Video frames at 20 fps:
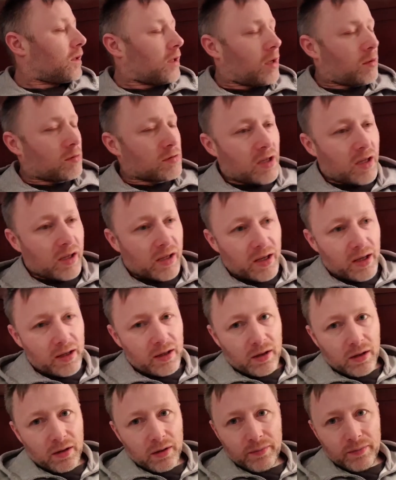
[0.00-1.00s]
That was like
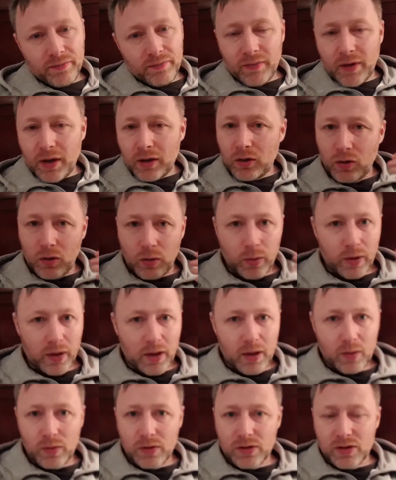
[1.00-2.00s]
kind of, I don't know
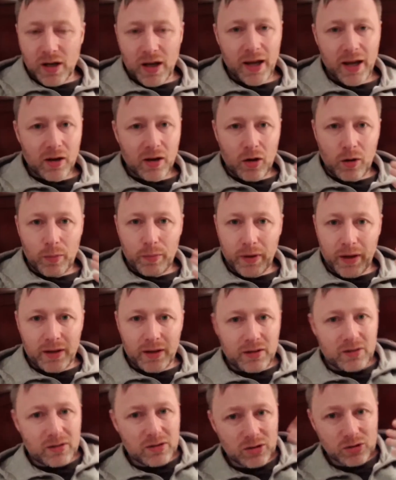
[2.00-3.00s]
whether that was a hiccup
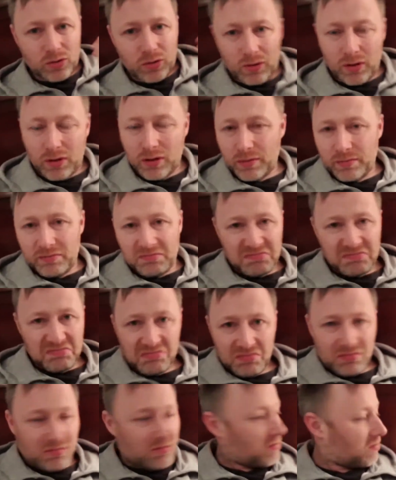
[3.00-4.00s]
and sort of
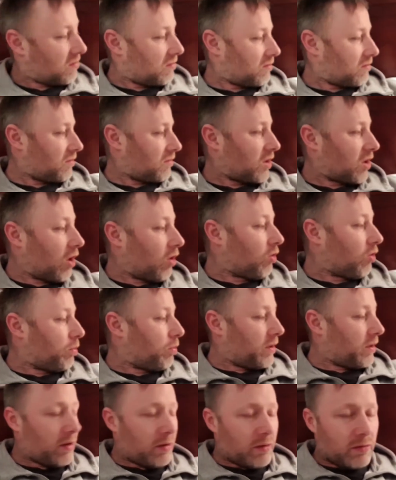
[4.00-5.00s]

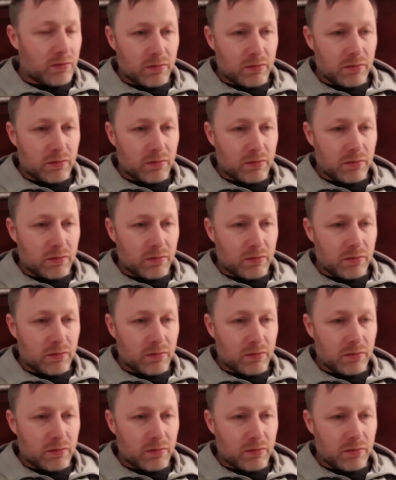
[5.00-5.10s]
gulp,